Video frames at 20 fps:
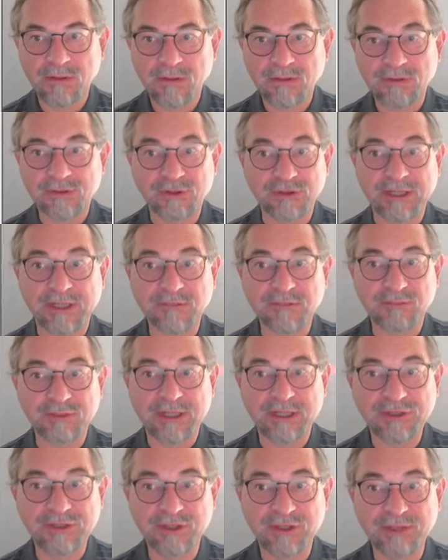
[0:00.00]
so that would
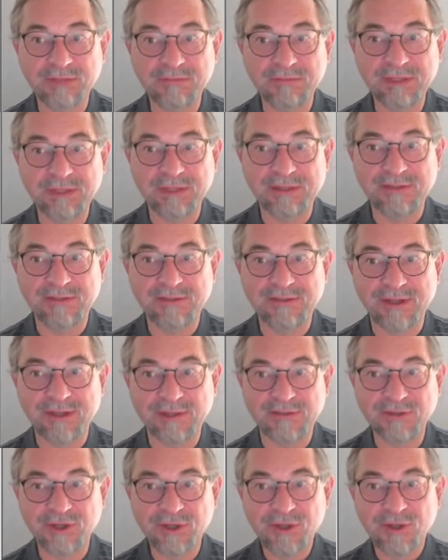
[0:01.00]
actually mean
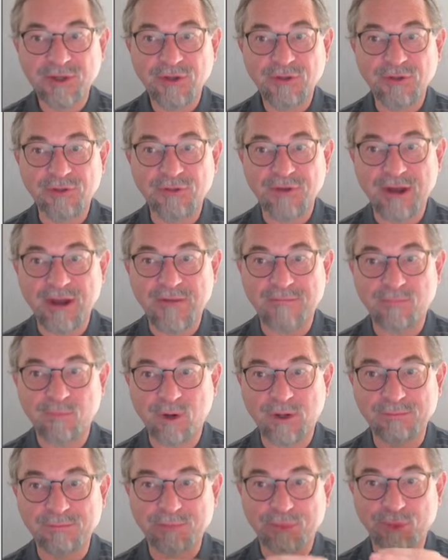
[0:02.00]
that you have
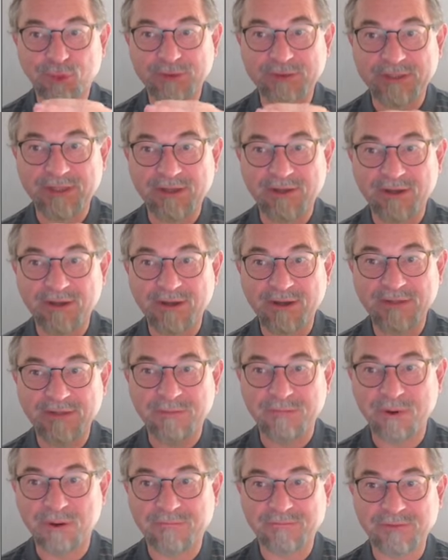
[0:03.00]
one point that lies
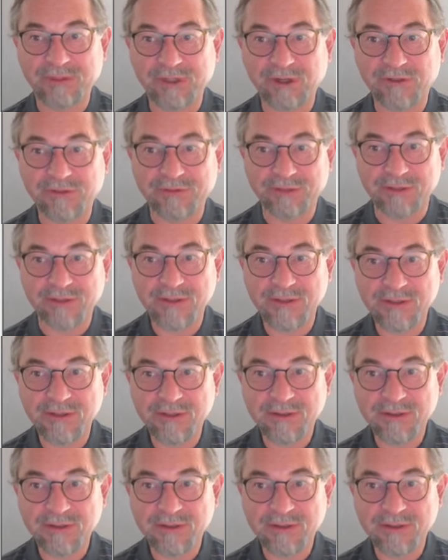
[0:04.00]
above the other,